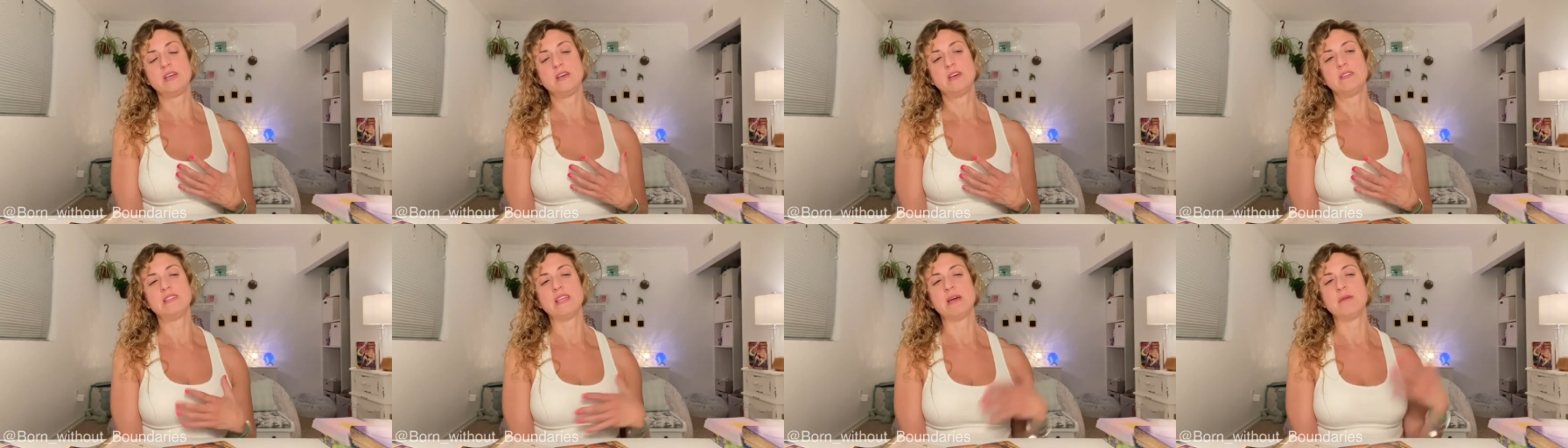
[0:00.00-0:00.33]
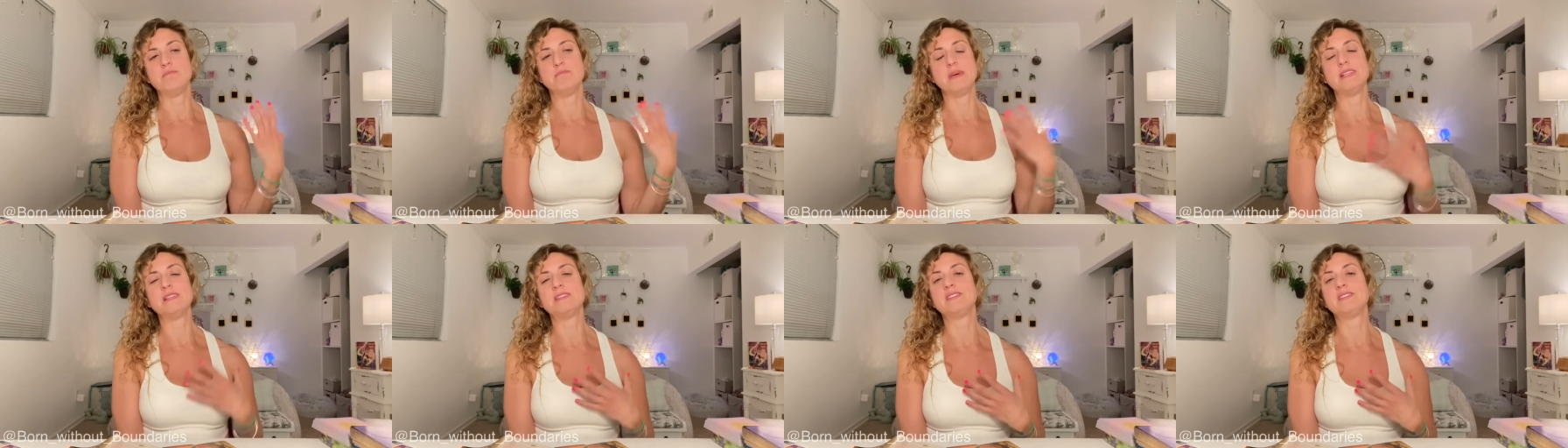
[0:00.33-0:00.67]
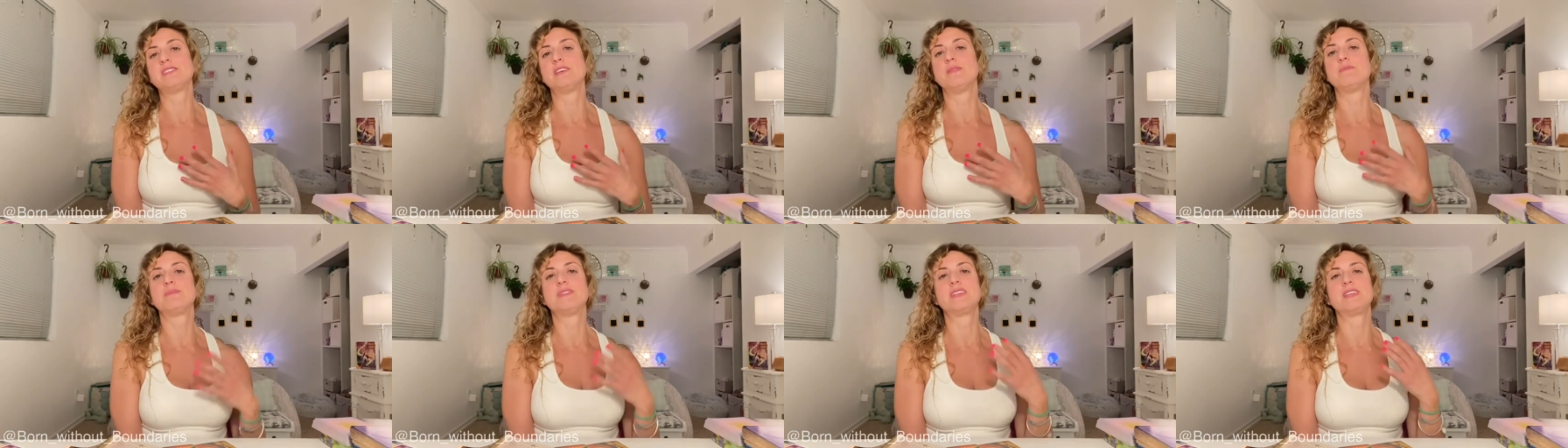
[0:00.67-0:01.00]
that meant
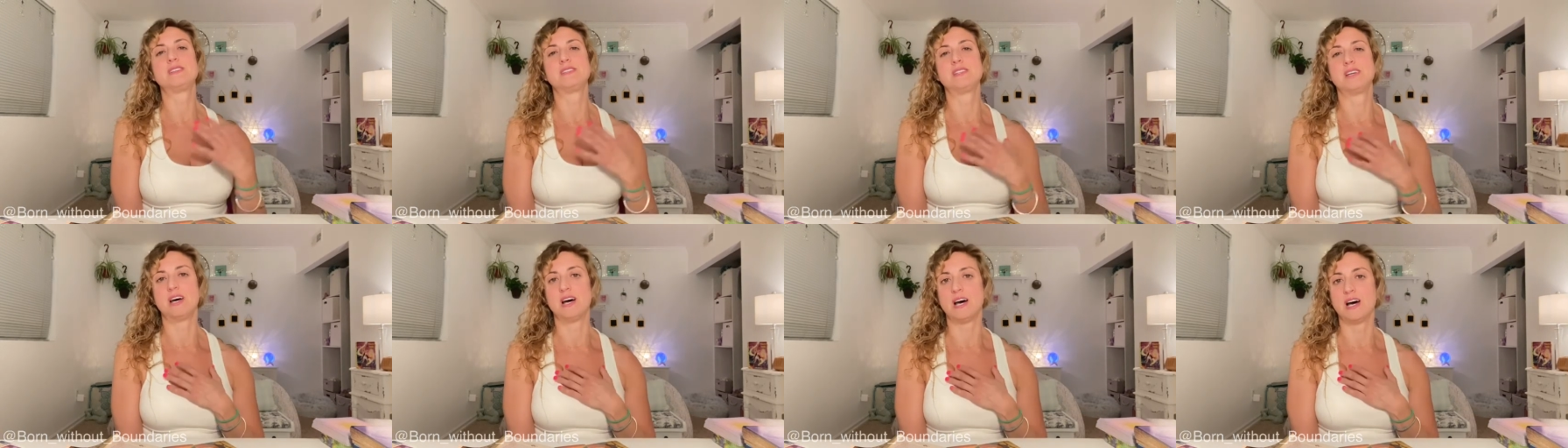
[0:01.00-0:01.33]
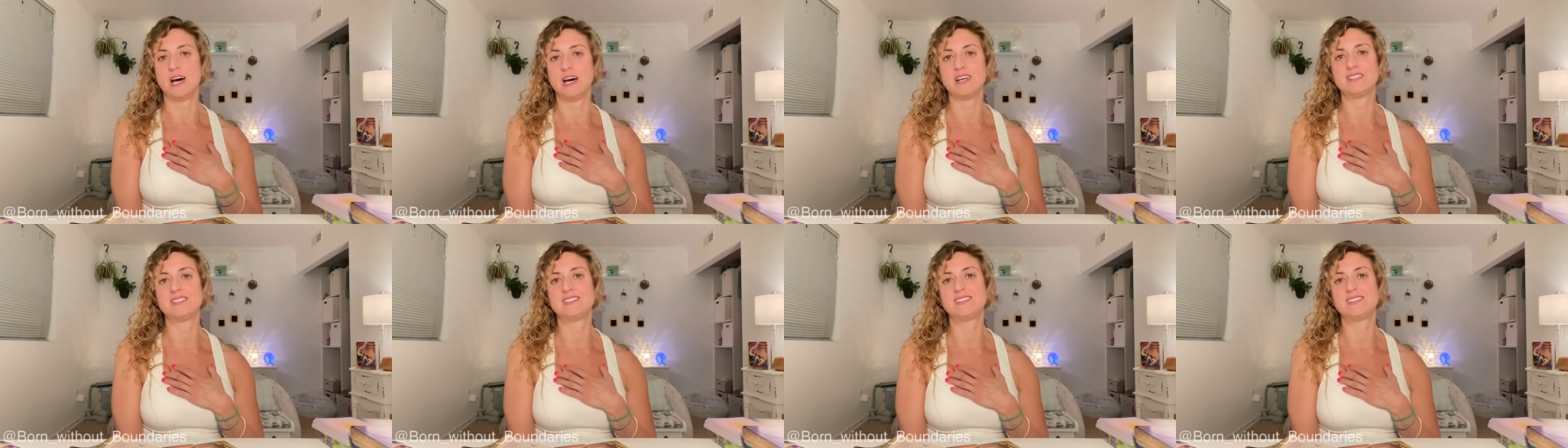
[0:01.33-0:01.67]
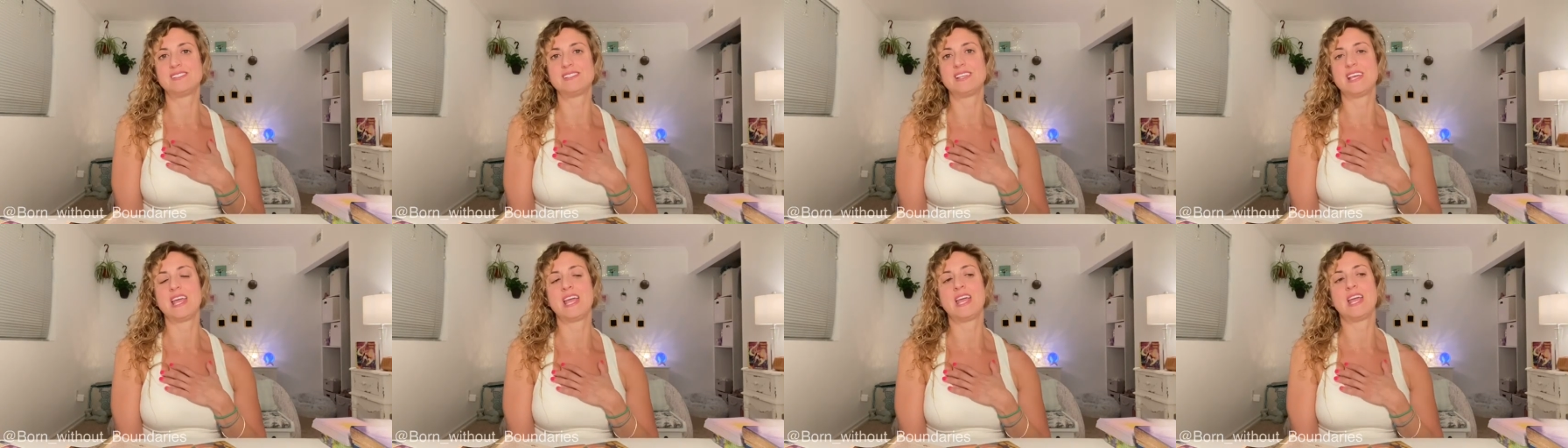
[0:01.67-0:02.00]
something to us,
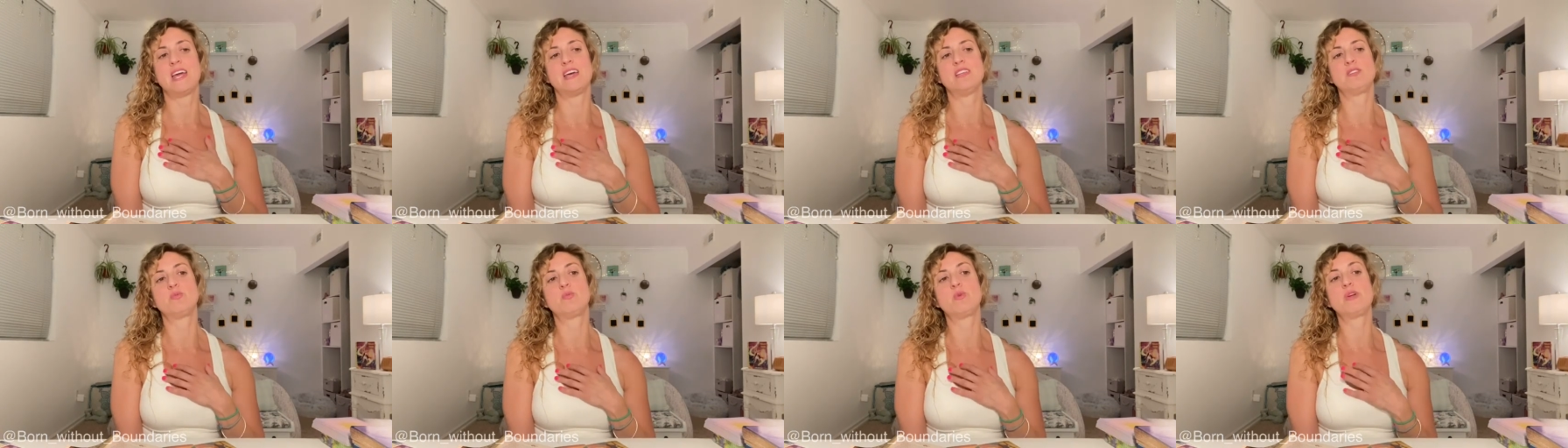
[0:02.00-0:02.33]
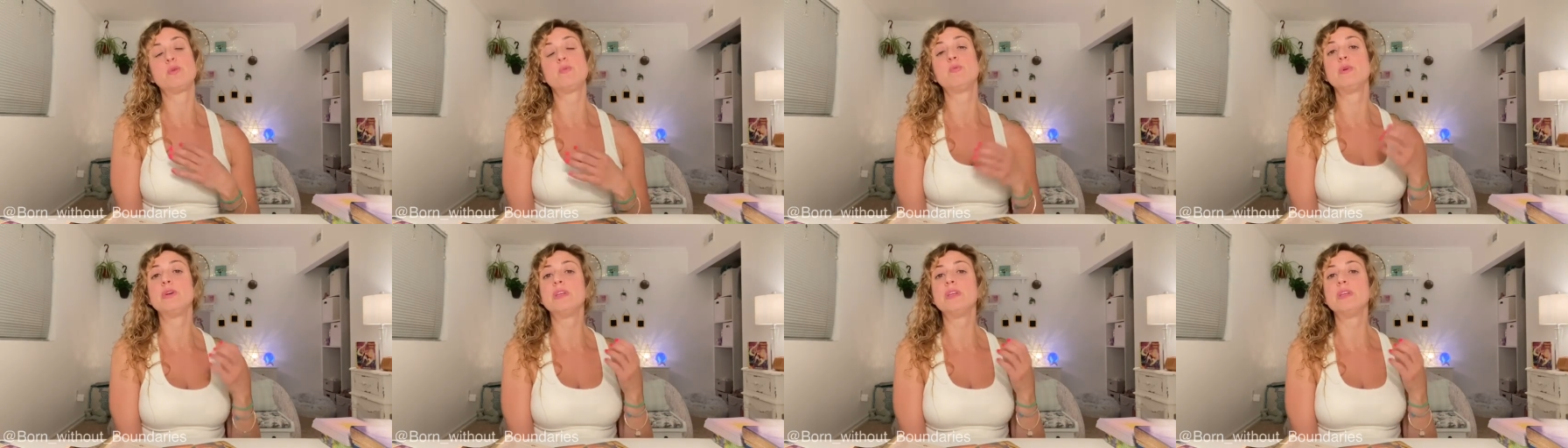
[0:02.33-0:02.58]
and we